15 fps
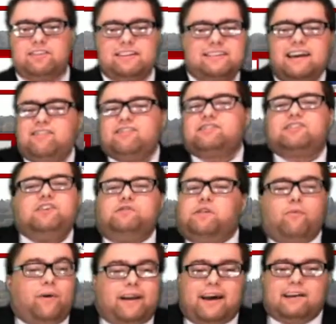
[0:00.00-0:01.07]
because I just didn't
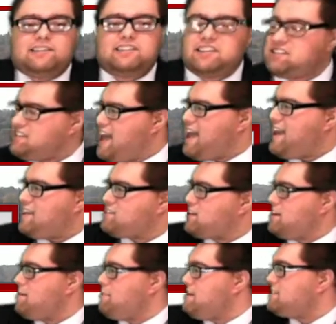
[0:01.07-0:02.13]
know what else to say. It's
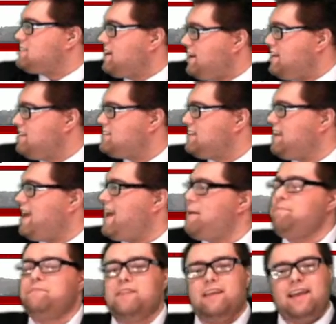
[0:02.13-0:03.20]
going to be sunny today,